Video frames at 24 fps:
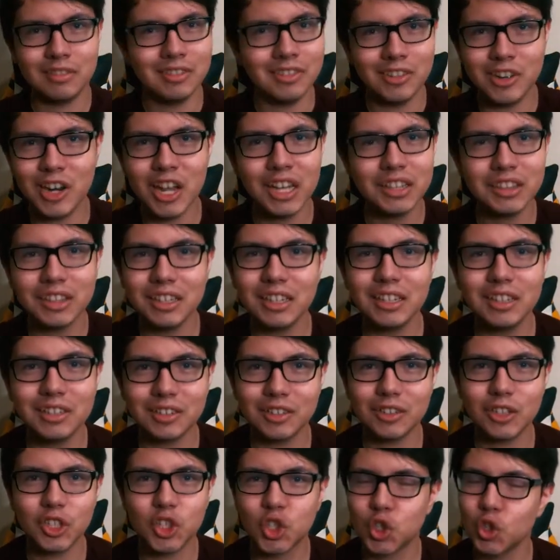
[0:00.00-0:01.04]
Nothing
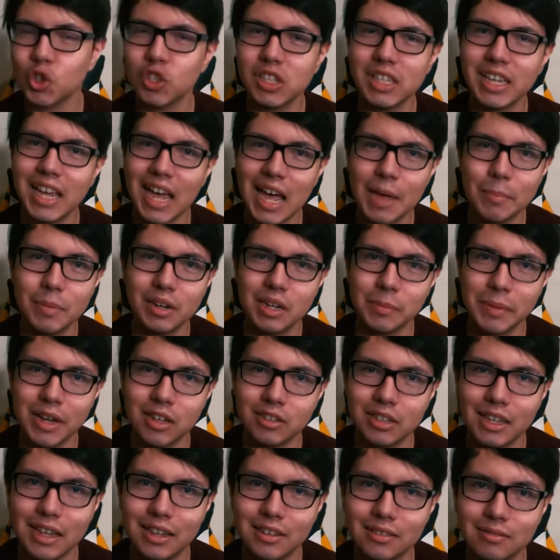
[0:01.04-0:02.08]
truly happened about
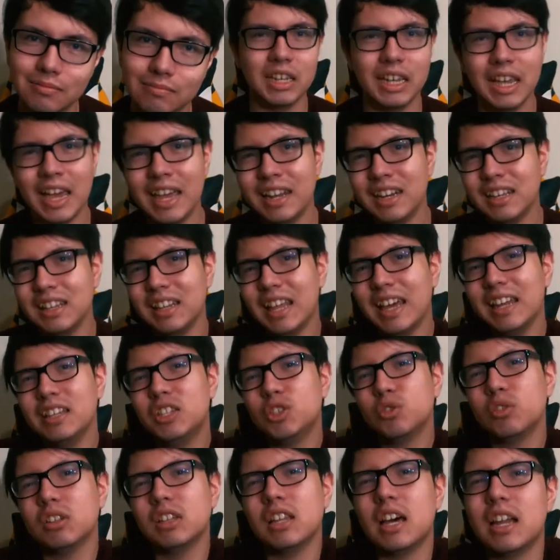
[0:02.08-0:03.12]
that. And it led
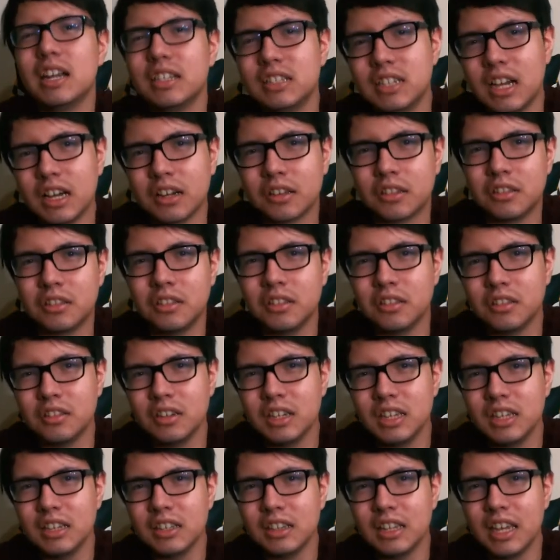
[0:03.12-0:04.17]
to a lot of
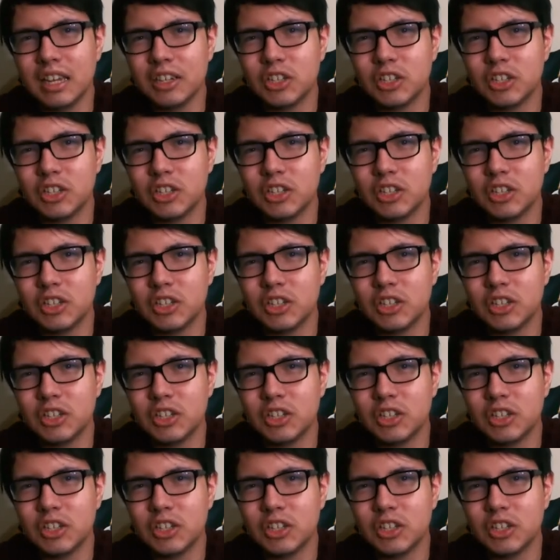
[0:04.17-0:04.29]
toxicity in that